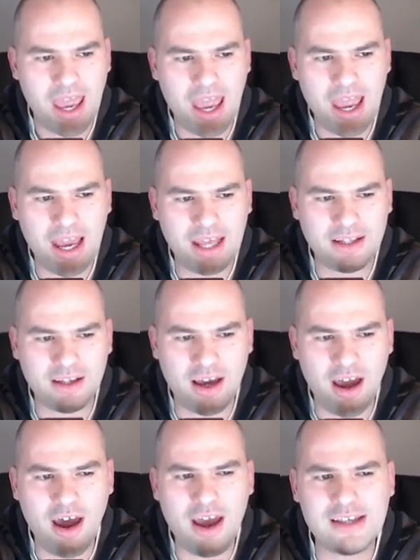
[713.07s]
And
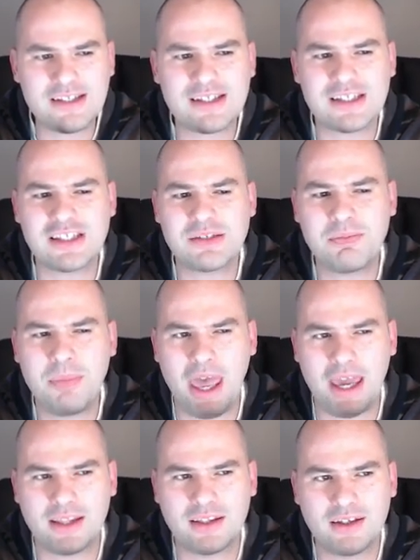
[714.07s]
I
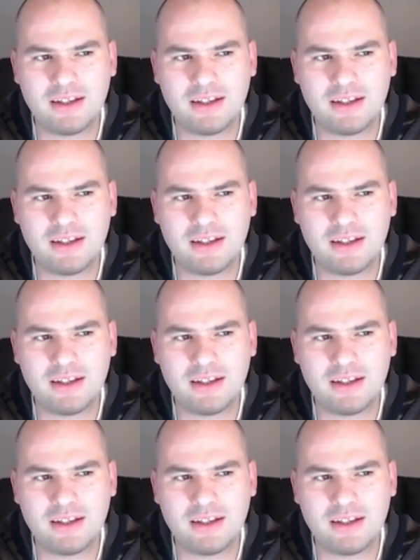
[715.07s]
suspect